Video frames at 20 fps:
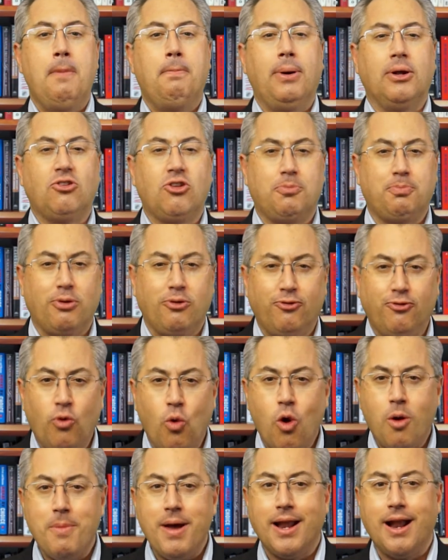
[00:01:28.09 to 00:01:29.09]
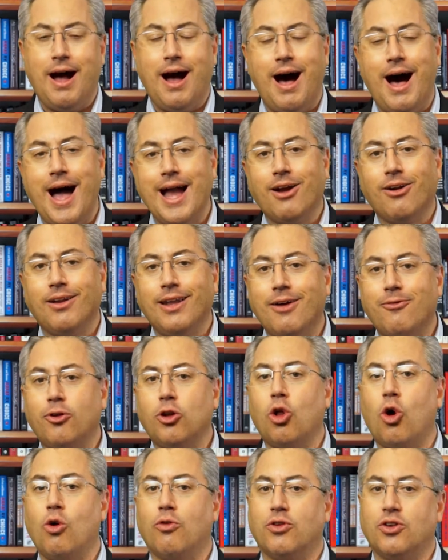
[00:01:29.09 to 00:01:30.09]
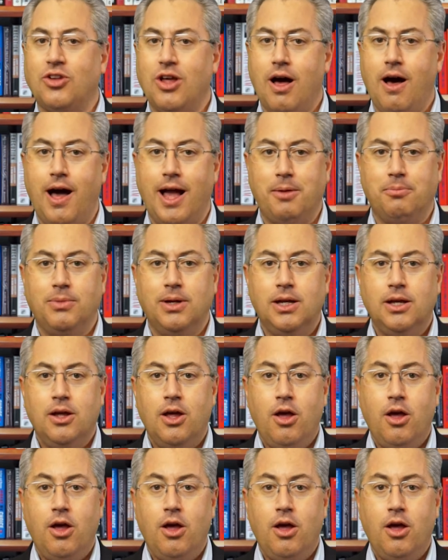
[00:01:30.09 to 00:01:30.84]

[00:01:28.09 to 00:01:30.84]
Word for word: but to perform at a higher level over time.